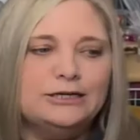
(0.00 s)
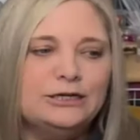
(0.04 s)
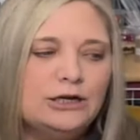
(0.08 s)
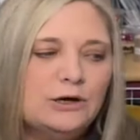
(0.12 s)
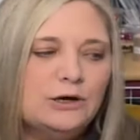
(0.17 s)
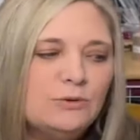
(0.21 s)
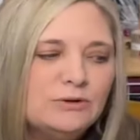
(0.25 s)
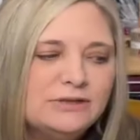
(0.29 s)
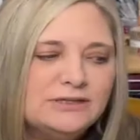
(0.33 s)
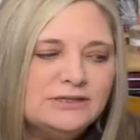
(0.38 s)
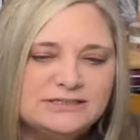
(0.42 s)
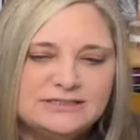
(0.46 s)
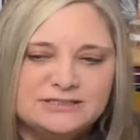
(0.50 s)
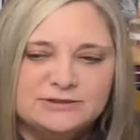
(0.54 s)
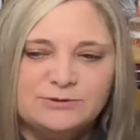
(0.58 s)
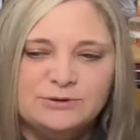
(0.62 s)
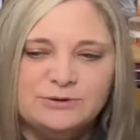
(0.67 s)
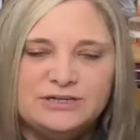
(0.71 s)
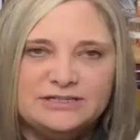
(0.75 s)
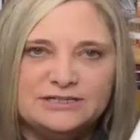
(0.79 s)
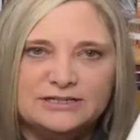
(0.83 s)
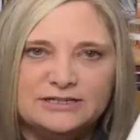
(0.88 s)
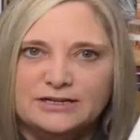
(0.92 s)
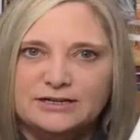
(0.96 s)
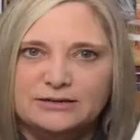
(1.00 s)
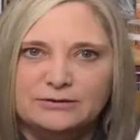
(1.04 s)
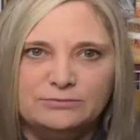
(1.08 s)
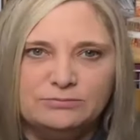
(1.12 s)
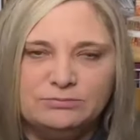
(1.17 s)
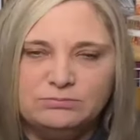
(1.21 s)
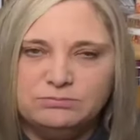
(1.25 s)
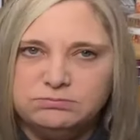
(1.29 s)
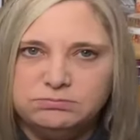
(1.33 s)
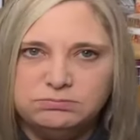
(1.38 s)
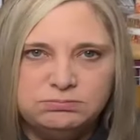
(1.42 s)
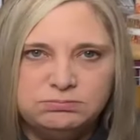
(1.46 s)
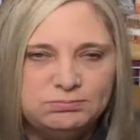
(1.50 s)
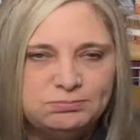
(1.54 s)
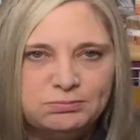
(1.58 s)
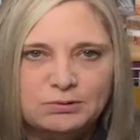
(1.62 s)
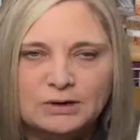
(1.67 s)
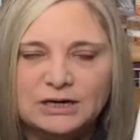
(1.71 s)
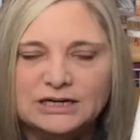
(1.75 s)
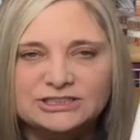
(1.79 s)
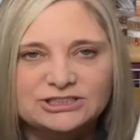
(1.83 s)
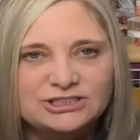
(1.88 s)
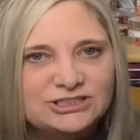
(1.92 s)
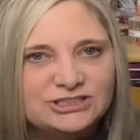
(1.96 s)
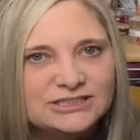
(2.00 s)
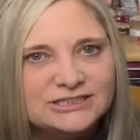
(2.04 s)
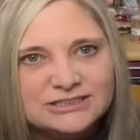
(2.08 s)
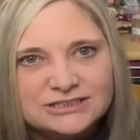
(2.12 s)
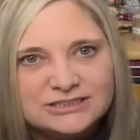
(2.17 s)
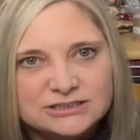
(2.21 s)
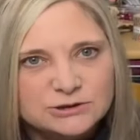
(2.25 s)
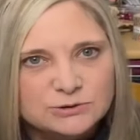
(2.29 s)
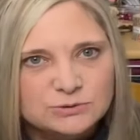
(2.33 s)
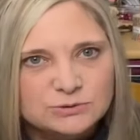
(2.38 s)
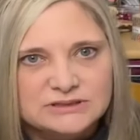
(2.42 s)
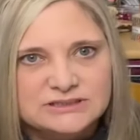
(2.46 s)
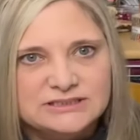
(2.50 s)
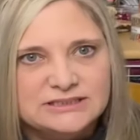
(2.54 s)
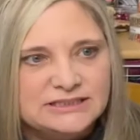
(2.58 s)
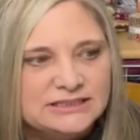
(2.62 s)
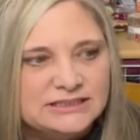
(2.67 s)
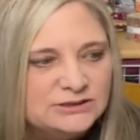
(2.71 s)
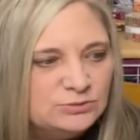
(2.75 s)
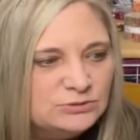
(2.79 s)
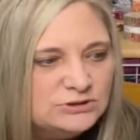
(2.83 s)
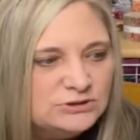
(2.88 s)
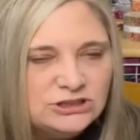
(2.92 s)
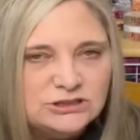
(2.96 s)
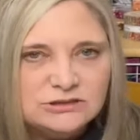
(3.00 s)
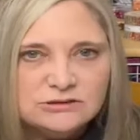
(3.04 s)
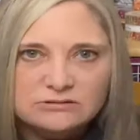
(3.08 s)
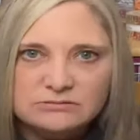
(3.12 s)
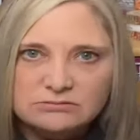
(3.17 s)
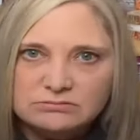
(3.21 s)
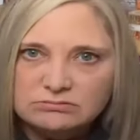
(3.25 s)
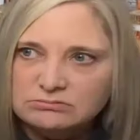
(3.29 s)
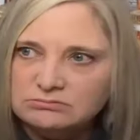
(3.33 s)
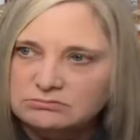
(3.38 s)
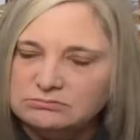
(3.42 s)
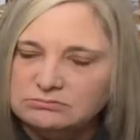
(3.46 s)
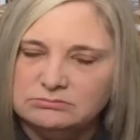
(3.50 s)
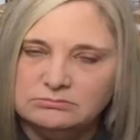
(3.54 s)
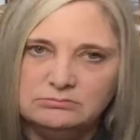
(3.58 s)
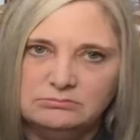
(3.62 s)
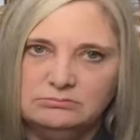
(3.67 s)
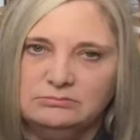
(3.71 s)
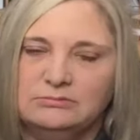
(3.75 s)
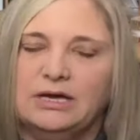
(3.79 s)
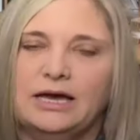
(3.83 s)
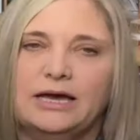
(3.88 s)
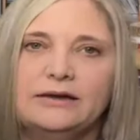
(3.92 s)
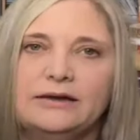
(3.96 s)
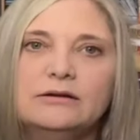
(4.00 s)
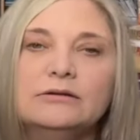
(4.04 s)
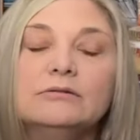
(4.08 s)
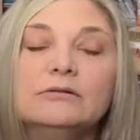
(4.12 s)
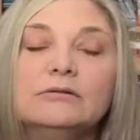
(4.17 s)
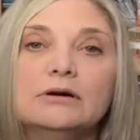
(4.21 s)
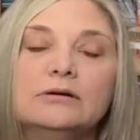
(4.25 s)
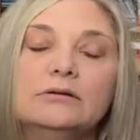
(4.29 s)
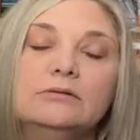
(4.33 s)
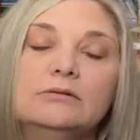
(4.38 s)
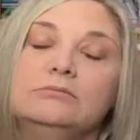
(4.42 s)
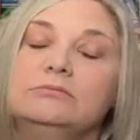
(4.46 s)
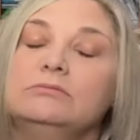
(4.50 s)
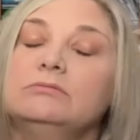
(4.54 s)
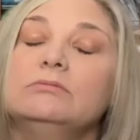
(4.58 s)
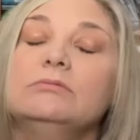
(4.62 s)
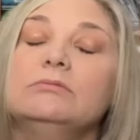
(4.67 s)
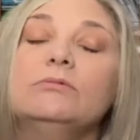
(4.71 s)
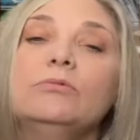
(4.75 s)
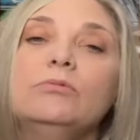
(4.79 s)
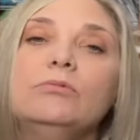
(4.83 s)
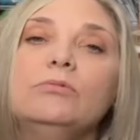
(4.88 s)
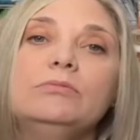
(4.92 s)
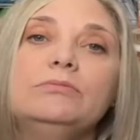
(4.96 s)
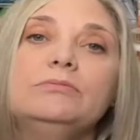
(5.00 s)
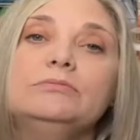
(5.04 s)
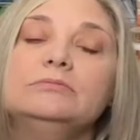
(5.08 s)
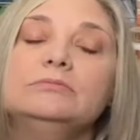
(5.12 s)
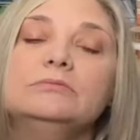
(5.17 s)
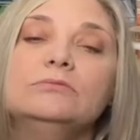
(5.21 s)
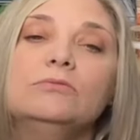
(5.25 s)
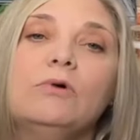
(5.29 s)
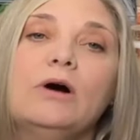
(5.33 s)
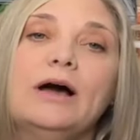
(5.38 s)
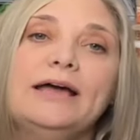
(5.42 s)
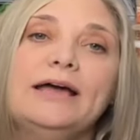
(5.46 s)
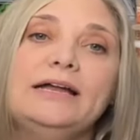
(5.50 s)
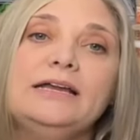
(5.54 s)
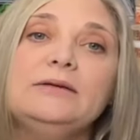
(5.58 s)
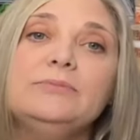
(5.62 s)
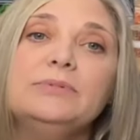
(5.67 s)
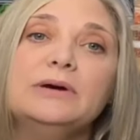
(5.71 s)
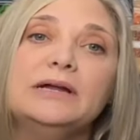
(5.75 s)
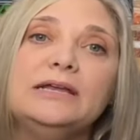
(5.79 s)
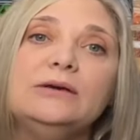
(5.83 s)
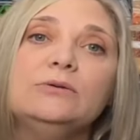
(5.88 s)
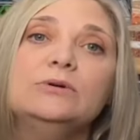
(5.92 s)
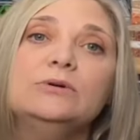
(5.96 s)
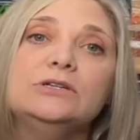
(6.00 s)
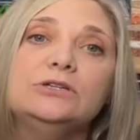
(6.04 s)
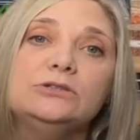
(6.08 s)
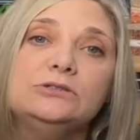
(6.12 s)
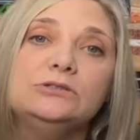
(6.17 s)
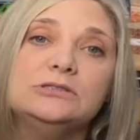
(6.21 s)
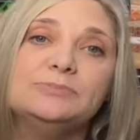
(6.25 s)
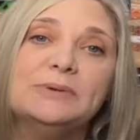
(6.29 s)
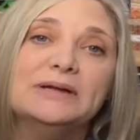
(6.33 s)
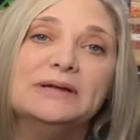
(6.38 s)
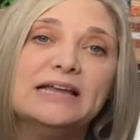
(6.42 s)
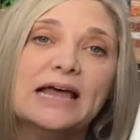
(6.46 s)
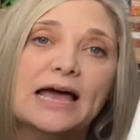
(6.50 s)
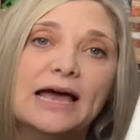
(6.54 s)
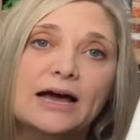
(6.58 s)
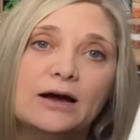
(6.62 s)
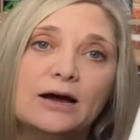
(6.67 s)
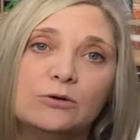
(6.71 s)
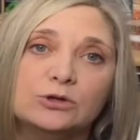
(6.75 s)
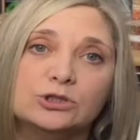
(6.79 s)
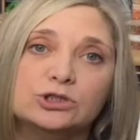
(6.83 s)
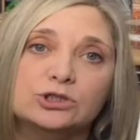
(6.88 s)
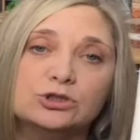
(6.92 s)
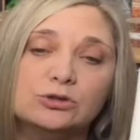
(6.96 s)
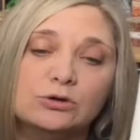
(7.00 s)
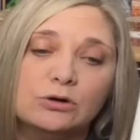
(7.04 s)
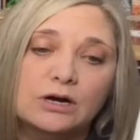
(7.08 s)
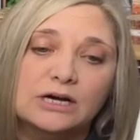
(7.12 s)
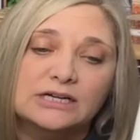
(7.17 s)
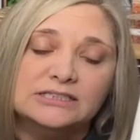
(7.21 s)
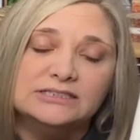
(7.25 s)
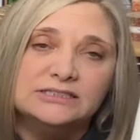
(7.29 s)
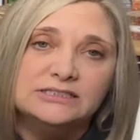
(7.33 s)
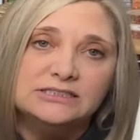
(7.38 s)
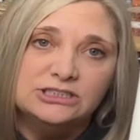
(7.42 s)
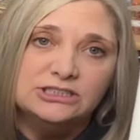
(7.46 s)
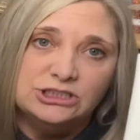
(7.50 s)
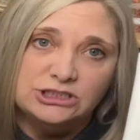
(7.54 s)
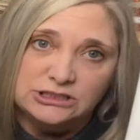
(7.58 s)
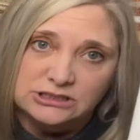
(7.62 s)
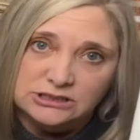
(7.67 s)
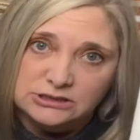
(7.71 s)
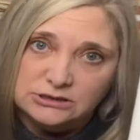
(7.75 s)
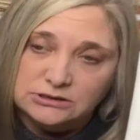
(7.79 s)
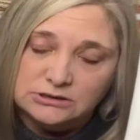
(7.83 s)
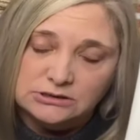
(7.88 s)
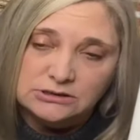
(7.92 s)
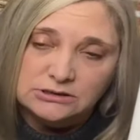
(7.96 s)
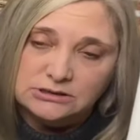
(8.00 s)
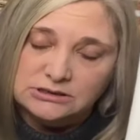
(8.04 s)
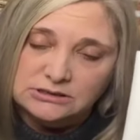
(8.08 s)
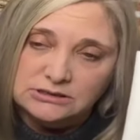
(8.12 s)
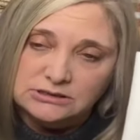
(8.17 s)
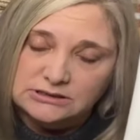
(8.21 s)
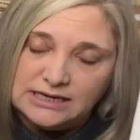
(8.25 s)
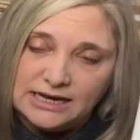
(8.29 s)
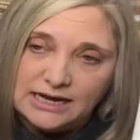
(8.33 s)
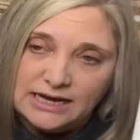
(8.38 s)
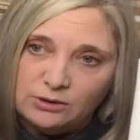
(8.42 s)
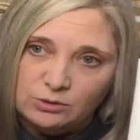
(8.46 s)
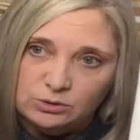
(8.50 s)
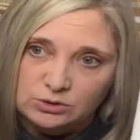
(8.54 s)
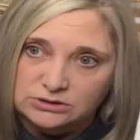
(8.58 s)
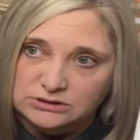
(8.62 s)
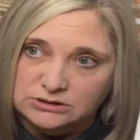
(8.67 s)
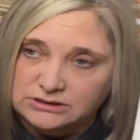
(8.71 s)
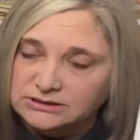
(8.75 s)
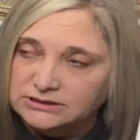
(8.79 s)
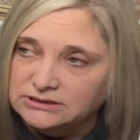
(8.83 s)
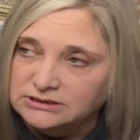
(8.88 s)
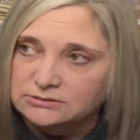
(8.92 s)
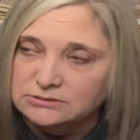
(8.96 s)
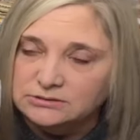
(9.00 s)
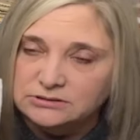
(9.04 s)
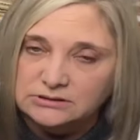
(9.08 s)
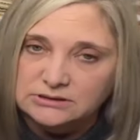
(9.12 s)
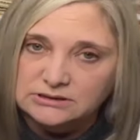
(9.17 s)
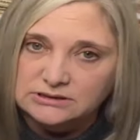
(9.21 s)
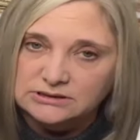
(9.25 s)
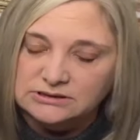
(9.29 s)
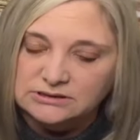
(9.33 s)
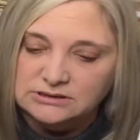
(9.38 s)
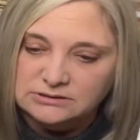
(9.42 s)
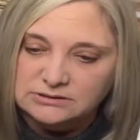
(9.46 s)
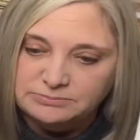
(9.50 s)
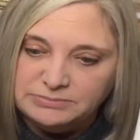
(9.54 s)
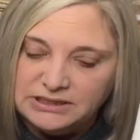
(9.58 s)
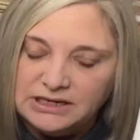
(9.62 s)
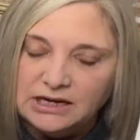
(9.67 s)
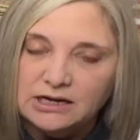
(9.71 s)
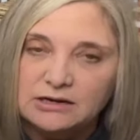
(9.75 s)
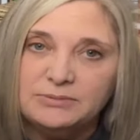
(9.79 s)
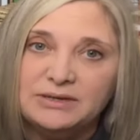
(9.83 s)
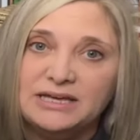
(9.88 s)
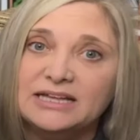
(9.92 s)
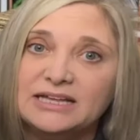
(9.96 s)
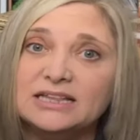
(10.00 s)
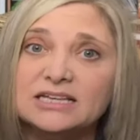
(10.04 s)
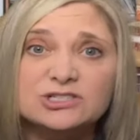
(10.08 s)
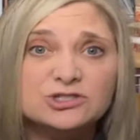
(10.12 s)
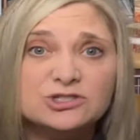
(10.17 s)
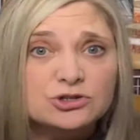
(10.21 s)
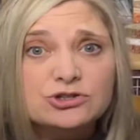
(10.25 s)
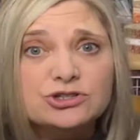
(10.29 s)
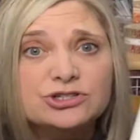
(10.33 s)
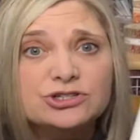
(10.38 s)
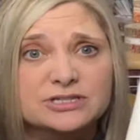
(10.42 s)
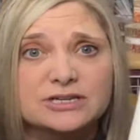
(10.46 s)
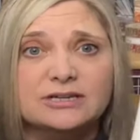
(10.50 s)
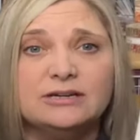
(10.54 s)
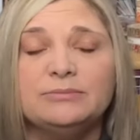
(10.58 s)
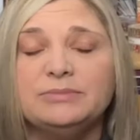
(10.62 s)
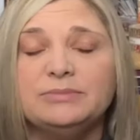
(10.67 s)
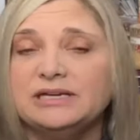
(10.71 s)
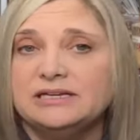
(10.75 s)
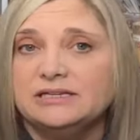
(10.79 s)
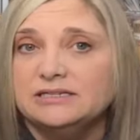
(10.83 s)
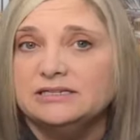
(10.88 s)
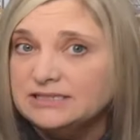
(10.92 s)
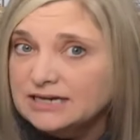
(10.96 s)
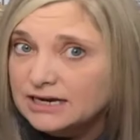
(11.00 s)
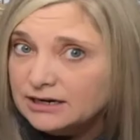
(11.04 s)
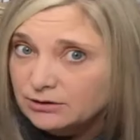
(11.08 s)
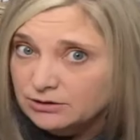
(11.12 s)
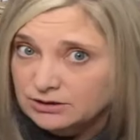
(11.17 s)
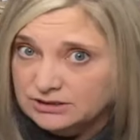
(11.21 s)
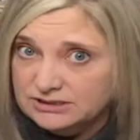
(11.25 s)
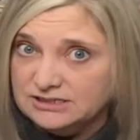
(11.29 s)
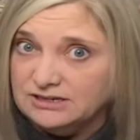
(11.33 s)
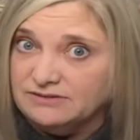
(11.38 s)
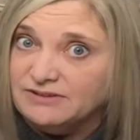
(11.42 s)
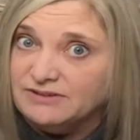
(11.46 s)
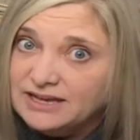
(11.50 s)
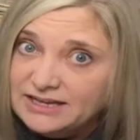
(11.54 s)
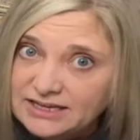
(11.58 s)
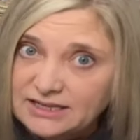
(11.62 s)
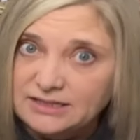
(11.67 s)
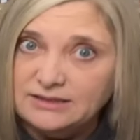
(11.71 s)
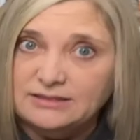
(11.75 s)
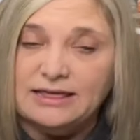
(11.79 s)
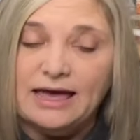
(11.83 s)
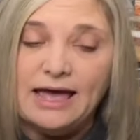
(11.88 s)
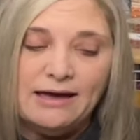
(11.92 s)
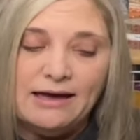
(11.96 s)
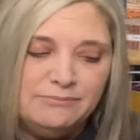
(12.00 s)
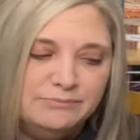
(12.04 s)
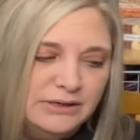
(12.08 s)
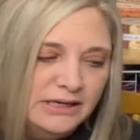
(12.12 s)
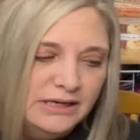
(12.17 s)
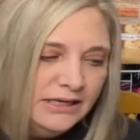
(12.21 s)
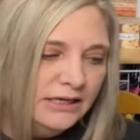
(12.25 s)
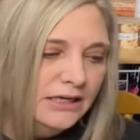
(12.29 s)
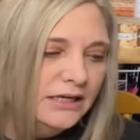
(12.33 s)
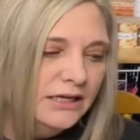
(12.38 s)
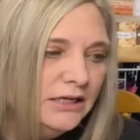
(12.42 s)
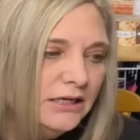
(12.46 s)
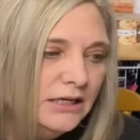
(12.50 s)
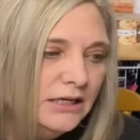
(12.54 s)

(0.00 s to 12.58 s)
no one is going to wash dishes with these. Would you? I don't, why anybody would spend hours cross-stitching towels is beyond me, unless they're just going to be decorative. I get that, but